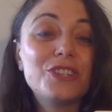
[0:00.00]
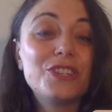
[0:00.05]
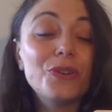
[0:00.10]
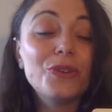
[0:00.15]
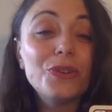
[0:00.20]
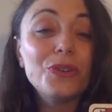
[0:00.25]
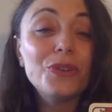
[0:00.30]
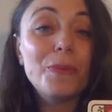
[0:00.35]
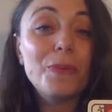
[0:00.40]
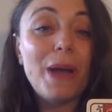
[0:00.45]

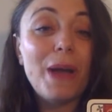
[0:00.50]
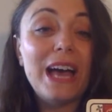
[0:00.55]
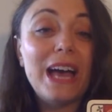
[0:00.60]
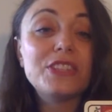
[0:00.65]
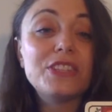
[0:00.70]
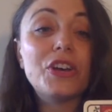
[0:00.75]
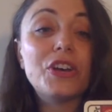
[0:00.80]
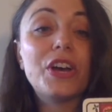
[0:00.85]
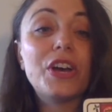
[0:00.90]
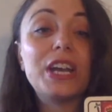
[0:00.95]
shoulder
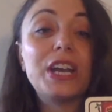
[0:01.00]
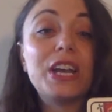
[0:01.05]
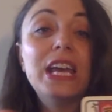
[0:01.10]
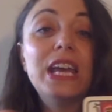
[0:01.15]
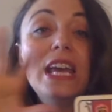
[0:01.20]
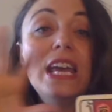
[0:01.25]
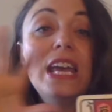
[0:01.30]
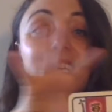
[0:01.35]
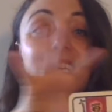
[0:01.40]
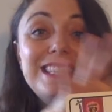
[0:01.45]
pads on
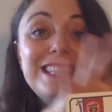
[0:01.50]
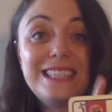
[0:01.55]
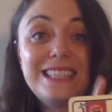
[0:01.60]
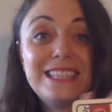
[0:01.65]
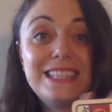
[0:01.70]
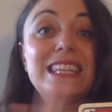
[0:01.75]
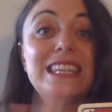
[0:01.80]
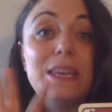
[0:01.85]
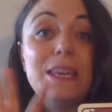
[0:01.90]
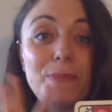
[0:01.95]
to
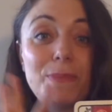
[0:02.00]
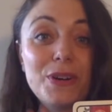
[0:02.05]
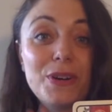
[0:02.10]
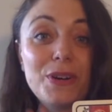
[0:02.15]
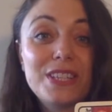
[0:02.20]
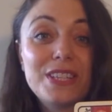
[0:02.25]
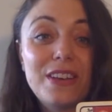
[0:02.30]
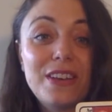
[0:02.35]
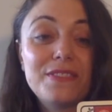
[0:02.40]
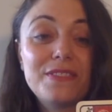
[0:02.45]
keep
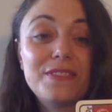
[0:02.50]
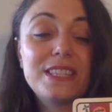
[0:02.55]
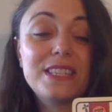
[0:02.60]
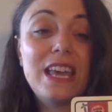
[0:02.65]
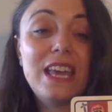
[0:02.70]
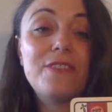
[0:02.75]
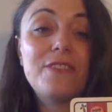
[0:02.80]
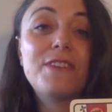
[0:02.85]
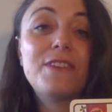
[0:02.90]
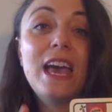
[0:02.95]
ourselves
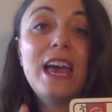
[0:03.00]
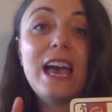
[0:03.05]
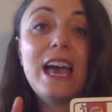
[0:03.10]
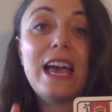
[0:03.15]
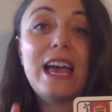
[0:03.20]
safe,